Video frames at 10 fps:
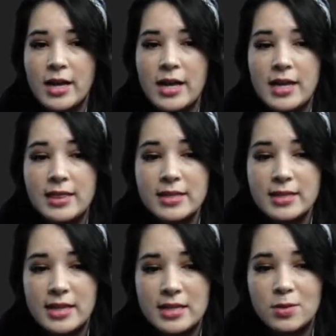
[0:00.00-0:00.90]
In this
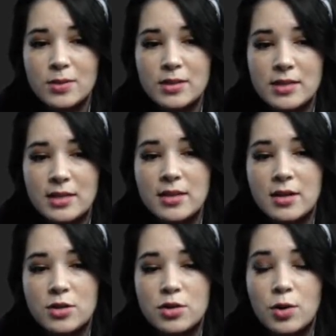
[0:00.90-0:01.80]
case, you can see that
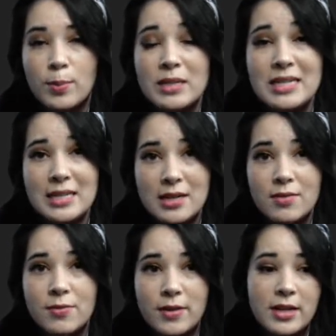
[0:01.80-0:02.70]
our script did
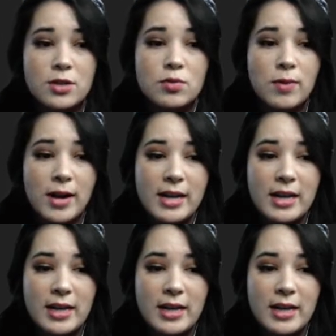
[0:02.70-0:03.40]
finish running.